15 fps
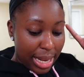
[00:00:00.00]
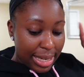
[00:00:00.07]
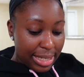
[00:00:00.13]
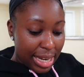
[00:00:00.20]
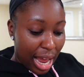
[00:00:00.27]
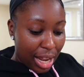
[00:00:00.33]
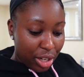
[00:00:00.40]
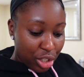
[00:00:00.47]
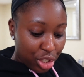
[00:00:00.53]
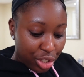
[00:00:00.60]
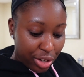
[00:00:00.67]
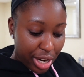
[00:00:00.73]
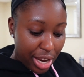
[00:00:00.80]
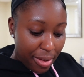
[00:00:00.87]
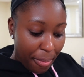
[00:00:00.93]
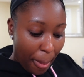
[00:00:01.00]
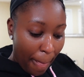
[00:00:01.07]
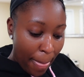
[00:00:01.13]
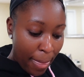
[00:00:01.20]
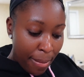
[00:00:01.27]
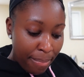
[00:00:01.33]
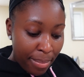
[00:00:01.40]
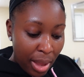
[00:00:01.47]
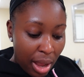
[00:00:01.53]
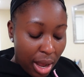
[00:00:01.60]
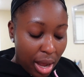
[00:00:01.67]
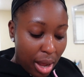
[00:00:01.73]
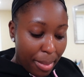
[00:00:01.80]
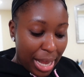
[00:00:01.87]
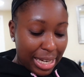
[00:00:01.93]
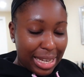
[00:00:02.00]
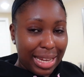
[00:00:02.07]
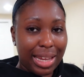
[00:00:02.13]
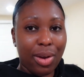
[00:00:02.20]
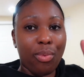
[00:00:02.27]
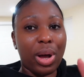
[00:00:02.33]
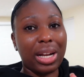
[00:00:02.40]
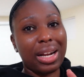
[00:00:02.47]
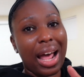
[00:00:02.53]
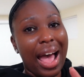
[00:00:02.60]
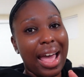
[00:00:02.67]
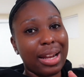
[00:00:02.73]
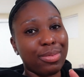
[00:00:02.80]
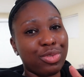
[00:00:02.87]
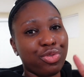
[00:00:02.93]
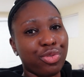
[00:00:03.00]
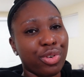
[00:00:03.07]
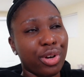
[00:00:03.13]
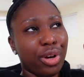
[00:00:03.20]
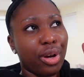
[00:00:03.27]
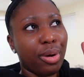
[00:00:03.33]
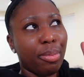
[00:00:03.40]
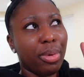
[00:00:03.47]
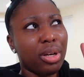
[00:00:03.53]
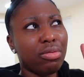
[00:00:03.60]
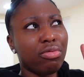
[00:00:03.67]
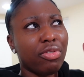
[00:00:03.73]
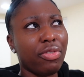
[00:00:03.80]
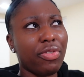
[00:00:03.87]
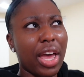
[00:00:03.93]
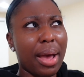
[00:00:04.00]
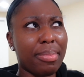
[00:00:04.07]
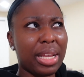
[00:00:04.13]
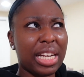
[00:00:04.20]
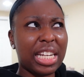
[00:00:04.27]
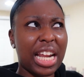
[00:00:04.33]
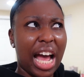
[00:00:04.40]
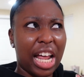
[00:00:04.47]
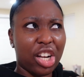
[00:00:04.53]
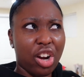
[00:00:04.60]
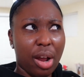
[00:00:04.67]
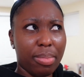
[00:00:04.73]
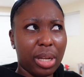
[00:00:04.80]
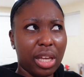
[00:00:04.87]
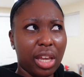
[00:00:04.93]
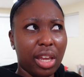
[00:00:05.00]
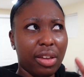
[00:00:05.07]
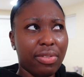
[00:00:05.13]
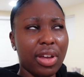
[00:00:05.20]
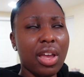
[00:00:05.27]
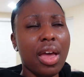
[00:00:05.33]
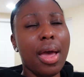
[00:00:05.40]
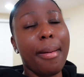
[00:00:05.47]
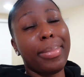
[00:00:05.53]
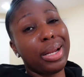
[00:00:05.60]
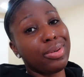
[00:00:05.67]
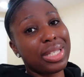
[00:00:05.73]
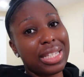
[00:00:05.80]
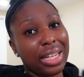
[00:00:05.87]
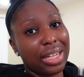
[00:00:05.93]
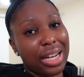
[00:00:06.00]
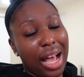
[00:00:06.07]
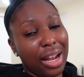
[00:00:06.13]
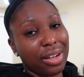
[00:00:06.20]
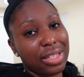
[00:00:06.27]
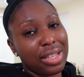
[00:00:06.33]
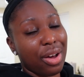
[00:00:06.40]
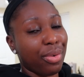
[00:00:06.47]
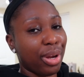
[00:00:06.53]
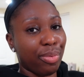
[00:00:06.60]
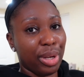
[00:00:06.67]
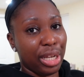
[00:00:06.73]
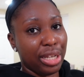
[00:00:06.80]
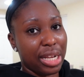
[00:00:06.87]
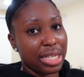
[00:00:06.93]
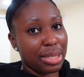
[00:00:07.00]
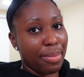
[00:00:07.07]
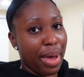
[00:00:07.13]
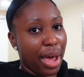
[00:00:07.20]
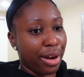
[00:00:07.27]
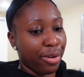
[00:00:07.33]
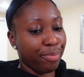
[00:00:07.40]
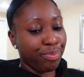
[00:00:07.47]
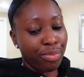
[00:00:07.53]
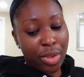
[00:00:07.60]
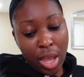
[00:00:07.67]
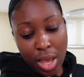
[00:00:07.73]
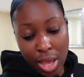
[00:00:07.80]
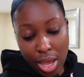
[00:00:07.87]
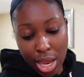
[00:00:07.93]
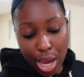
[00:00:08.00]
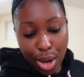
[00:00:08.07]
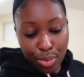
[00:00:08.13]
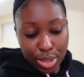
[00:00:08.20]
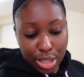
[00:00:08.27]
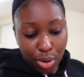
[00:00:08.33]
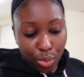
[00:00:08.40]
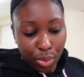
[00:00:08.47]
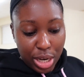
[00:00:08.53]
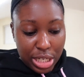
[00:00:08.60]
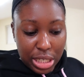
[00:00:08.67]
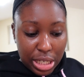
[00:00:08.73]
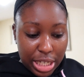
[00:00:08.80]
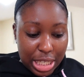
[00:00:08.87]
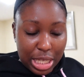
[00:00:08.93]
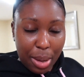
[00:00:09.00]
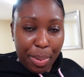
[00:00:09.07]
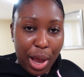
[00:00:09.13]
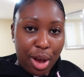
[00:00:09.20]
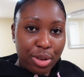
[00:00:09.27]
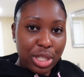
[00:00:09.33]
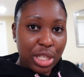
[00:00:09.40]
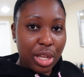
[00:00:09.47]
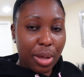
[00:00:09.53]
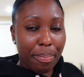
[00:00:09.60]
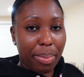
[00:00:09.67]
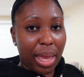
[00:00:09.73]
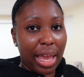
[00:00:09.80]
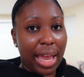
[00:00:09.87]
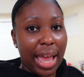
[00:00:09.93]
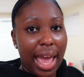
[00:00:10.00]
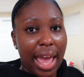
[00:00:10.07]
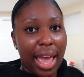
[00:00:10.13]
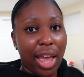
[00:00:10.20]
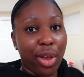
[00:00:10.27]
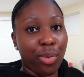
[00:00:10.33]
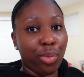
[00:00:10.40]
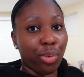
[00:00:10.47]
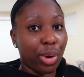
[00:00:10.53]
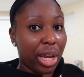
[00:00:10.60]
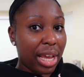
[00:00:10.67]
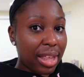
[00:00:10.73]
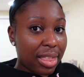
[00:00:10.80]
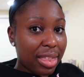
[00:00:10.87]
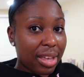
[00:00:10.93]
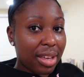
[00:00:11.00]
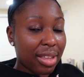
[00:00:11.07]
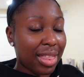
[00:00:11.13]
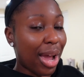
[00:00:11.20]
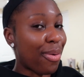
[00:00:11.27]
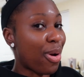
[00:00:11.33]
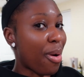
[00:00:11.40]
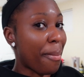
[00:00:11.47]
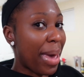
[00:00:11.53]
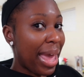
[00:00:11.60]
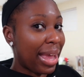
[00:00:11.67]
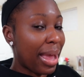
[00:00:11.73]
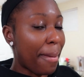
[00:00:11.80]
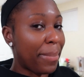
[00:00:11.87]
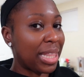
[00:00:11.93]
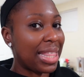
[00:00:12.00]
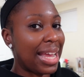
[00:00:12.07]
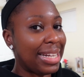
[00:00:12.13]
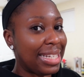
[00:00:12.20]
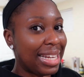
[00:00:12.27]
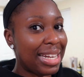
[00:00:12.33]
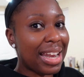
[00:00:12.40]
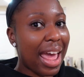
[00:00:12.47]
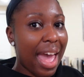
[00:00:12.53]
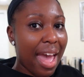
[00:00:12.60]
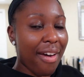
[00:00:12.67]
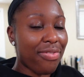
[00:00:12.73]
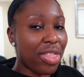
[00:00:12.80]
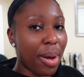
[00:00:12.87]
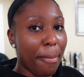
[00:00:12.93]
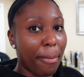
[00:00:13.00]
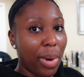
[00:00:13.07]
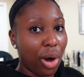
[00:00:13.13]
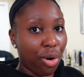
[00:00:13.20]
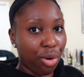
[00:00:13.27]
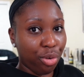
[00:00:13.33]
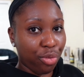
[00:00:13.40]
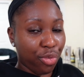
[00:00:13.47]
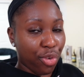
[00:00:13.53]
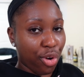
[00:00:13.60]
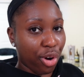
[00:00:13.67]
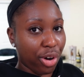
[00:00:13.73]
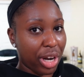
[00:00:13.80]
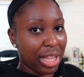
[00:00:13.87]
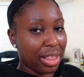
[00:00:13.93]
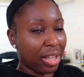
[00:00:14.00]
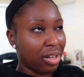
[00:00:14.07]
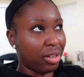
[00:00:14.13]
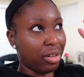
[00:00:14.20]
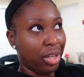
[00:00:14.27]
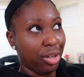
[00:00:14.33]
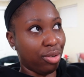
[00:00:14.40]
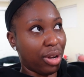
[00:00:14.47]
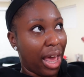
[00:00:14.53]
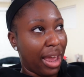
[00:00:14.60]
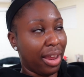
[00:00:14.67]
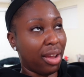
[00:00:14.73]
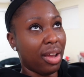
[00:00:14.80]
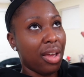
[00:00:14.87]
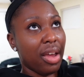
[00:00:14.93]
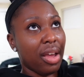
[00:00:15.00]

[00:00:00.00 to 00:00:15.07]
Dollar Tree. I did get one of the items from Family Dollar, I believe, but it was still $1, so it really doesn't matter. It was originally supposed to be a wreath that we were making, but they didn't have the mold for it, the little like